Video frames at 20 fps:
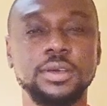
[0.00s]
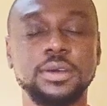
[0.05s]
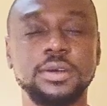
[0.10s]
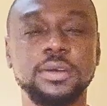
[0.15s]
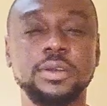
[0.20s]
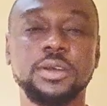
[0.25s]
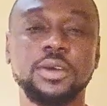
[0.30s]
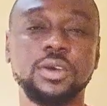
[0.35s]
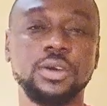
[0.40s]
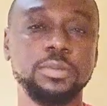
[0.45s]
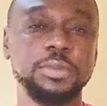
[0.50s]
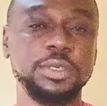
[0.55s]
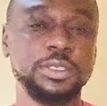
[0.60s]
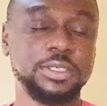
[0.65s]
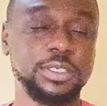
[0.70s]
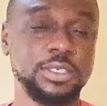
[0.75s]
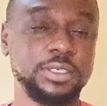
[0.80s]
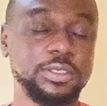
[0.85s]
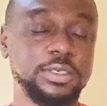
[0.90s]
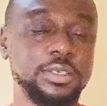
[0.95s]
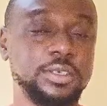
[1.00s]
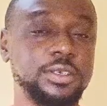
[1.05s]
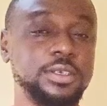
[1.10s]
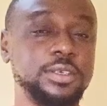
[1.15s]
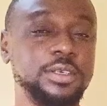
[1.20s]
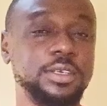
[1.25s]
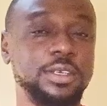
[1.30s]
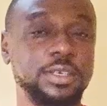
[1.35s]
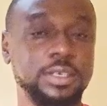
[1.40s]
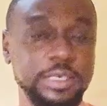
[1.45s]
on the comment section.
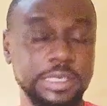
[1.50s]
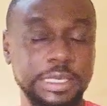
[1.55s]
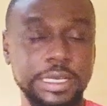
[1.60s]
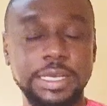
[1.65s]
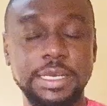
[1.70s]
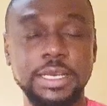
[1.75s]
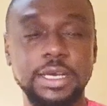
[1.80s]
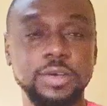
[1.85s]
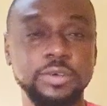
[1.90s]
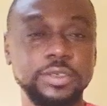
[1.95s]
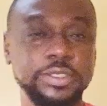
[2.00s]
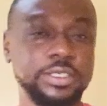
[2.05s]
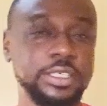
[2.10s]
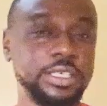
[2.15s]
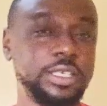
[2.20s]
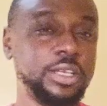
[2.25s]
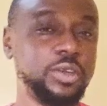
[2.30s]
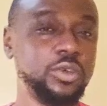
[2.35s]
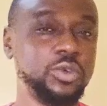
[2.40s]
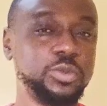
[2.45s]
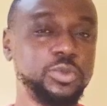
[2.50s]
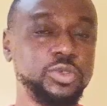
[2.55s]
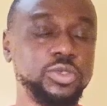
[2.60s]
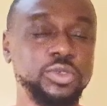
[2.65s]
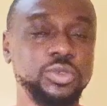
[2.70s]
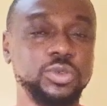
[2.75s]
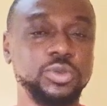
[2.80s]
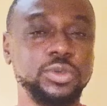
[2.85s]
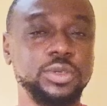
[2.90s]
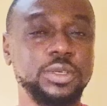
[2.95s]
Then I will send the loop to
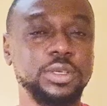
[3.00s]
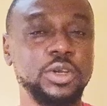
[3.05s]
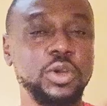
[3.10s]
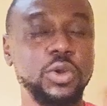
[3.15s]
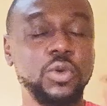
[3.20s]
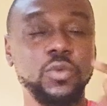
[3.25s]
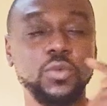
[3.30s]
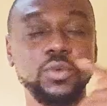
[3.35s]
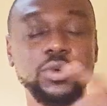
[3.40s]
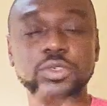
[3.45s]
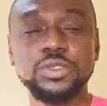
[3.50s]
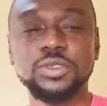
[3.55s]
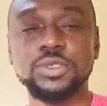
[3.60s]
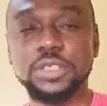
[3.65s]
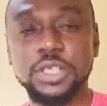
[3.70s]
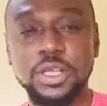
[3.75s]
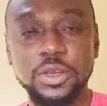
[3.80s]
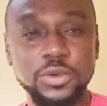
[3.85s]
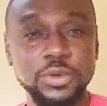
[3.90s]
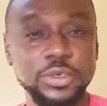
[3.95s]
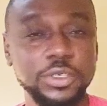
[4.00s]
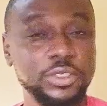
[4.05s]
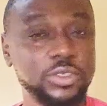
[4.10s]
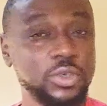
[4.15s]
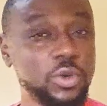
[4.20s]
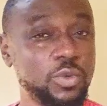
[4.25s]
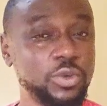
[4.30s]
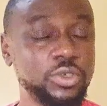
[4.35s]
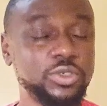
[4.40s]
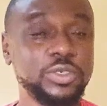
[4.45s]
you. Once you download it
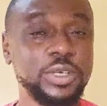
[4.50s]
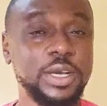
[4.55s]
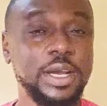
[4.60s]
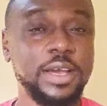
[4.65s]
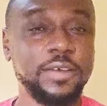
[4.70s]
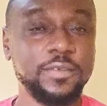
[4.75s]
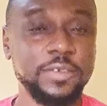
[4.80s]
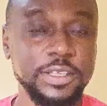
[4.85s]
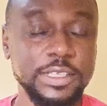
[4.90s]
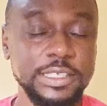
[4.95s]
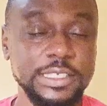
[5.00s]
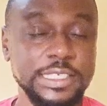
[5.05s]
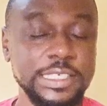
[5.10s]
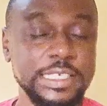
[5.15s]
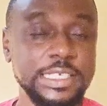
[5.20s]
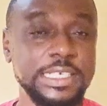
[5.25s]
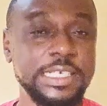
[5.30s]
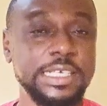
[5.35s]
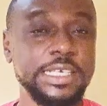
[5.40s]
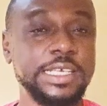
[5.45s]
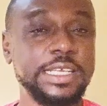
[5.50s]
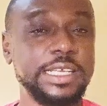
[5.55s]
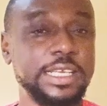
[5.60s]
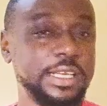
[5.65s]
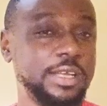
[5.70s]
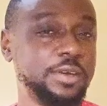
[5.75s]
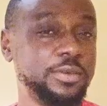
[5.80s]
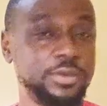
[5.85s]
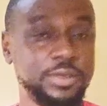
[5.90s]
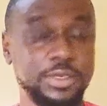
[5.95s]
or once you have it,
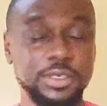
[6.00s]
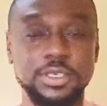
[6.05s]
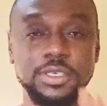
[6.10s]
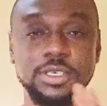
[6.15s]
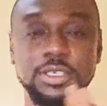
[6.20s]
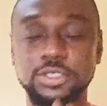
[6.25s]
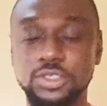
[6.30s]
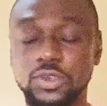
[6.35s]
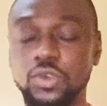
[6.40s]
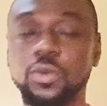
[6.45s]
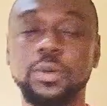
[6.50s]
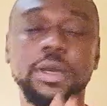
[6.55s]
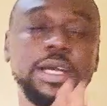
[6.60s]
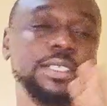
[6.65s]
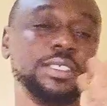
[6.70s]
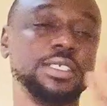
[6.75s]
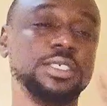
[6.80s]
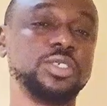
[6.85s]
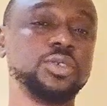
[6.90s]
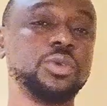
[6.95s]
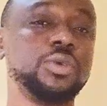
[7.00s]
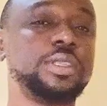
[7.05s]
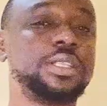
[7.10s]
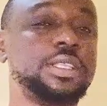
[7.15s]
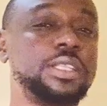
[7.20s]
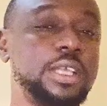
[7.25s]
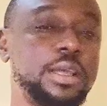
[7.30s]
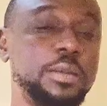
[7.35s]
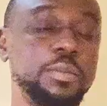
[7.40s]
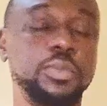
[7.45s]
now this loop has its
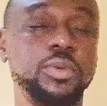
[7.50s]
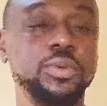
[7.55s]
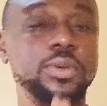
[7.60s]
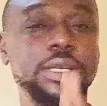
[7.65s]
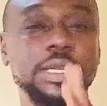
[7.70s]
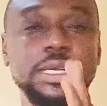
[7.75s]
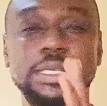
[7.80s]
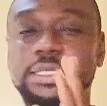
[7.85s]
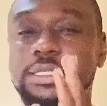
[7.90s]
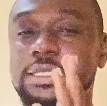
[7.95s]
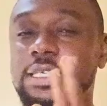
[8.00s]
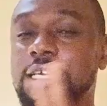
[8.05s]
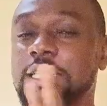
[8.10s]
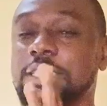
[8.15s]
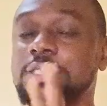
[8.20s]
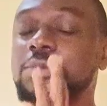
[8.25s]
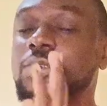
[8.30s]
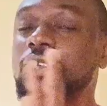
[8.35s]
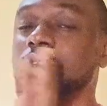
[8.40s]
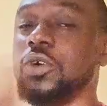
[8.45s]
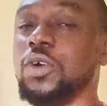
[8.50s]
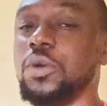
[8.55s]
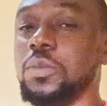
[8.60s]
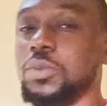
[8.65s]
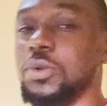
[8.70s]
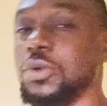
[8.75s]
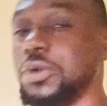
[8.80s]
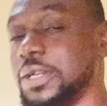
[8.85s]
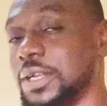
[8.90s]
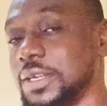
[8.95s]
own tempo that has been
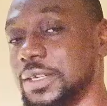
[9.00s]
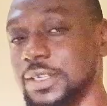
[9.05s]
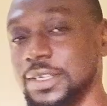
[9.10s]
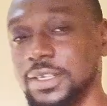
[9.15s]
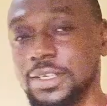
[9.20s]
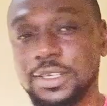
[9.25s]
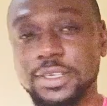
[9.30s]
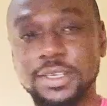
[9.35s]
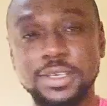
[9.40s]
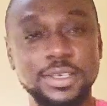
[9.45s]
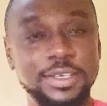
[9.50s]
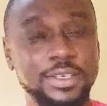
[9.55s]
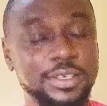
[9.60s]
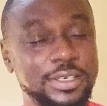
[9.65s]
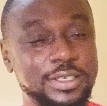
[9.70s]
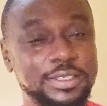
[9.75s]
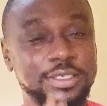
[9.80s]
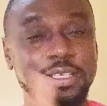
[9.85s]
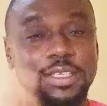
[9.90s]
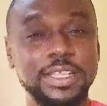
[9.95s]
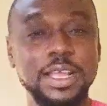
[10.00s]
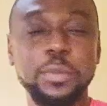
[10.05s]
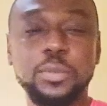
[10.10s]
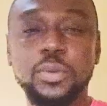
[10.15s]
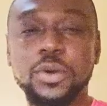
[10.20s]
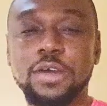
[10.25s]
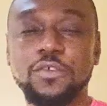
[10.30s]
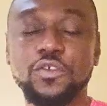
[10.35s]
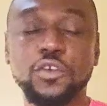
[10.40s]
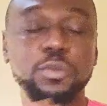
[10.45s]
uploaded. As the
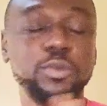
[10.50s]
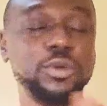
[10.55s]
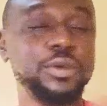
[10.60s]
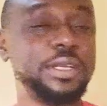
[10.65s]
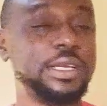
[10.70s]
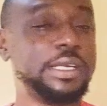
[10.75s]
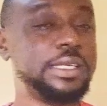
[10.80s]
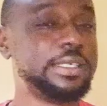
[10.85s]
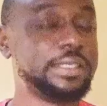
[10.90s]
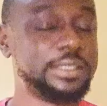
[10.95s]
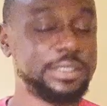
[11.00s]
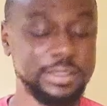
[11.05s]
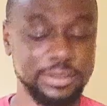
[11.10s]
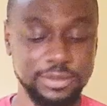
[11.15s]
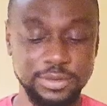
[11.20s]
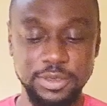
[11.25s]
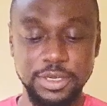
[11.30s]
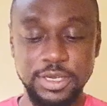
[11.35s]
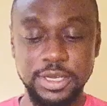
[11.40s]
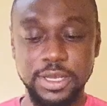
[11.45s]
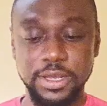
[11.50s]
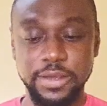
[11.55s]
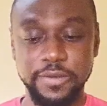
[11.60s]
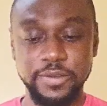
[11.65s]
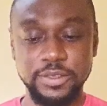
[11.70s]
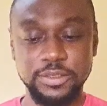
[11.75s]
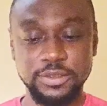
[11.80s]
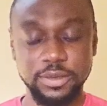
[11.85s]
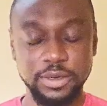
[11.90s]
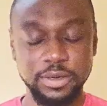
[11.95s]
tempo I've uploaded it. So if
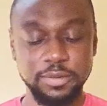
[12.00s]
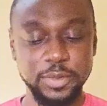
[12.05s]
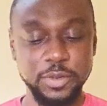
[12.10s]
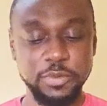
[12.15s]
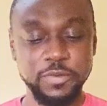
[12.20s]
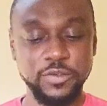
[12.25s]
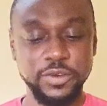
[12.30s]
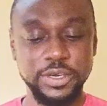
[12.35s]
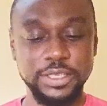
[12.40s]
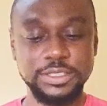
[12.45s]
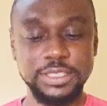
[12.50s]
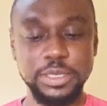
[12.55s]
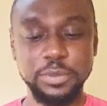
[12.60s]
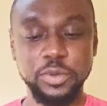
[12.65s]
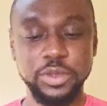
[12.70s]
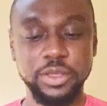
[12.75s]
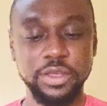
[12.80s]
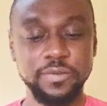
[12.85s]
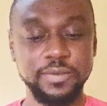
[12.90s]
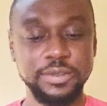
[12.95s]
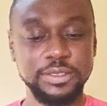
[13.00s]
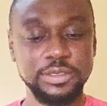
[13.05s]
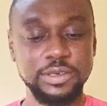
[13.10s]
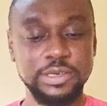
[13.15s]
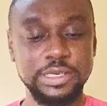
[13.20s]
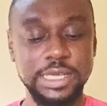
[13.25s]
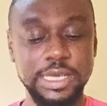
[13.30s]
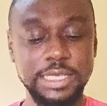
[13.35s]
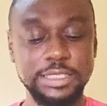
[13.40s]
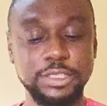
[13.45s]
it's maybe for example, if it's
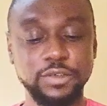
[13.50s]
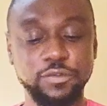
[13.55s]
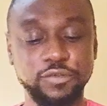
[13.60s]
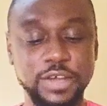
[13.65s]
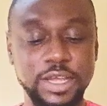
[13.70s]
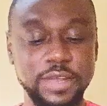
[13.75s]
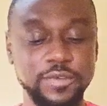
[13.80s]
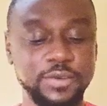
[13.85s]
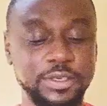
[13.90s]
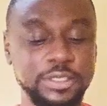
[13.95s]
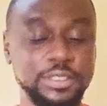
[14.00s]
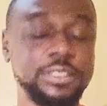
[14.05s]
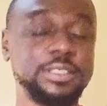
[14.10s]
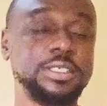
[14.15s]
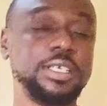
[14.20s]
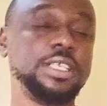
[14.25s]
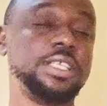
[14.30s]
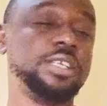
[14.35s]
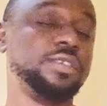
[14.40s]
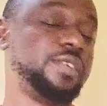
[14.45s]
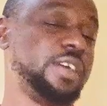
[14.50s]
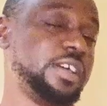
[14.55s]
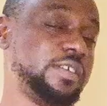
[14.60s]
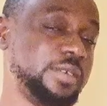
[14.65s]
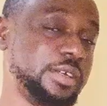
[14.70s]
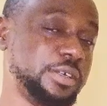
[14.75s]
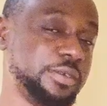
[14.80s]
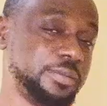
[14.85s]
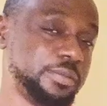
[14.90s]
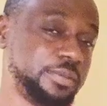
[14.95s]
on 85, this is
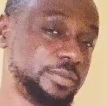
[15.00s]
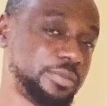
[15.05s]
85 now,